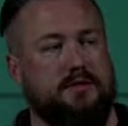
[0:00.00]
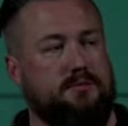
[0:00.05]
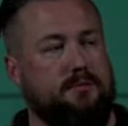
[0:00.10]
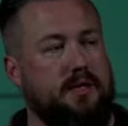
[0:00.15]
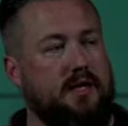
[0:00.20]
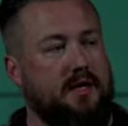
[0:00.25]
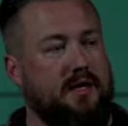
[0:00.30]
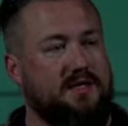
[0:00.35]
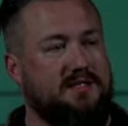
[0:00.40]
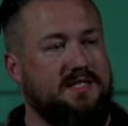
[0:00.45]

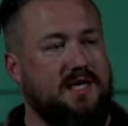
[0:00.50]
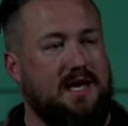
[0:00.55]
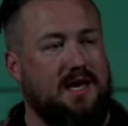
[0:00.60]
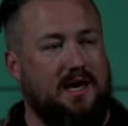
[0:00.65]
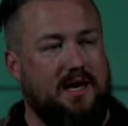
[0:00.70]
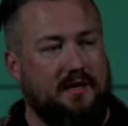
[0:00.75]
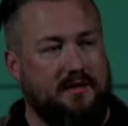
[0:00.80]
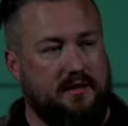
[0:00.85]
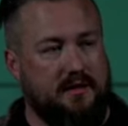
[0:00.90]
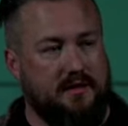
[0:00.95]
being a
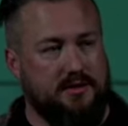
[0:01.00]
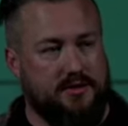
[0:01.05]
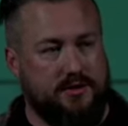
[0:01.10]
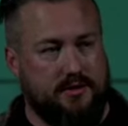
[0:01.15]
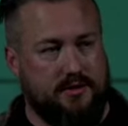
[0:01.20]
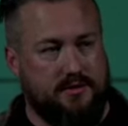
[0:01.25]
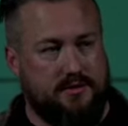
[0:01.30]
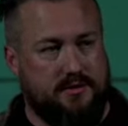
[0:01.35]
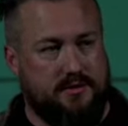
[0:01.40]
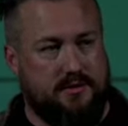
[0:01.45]
tithing
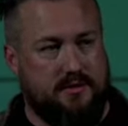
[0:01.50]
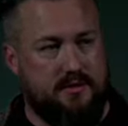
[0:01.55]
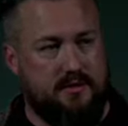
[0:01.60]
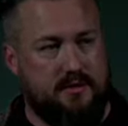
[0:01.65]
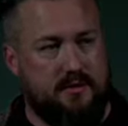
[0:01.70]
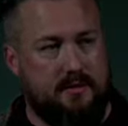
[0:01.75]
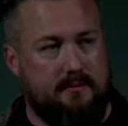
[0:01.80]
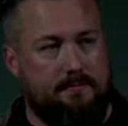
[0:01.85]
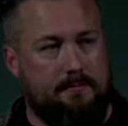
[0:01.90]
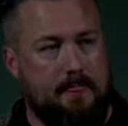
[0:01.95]
church.
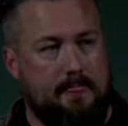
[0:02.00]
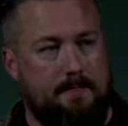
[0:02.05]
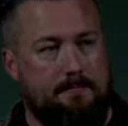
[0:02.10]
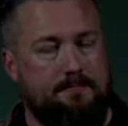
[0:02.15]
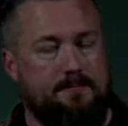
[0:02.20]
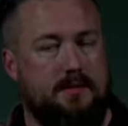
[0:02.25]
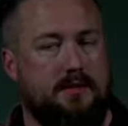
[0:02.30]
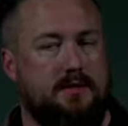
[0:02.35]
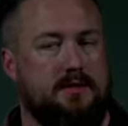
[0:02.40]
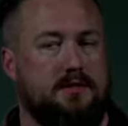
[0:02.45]

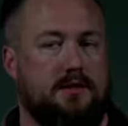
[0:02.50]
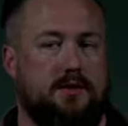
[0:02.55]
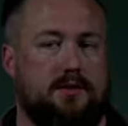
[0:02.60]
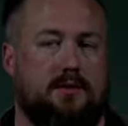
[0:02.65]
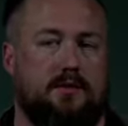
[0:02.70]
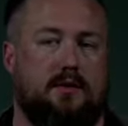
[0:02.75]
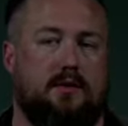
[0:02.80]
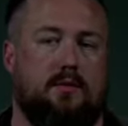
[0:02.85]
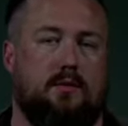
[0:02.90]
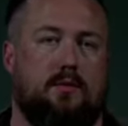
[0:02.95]

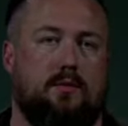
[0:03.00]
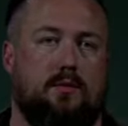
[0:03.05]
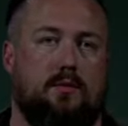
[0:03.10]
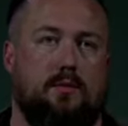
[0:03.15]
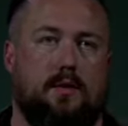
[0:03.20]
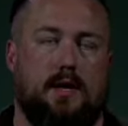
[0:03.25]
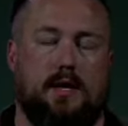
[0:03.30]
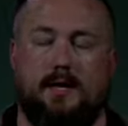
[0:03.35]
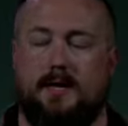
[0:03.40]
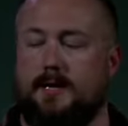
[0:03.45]
So
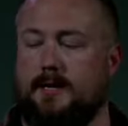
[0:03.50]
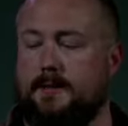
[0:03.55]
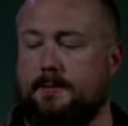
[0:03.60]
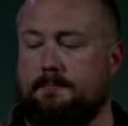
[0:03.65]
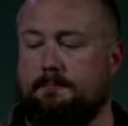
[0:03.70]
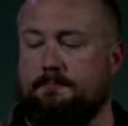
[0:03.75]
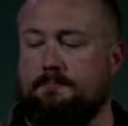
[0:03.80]
uh,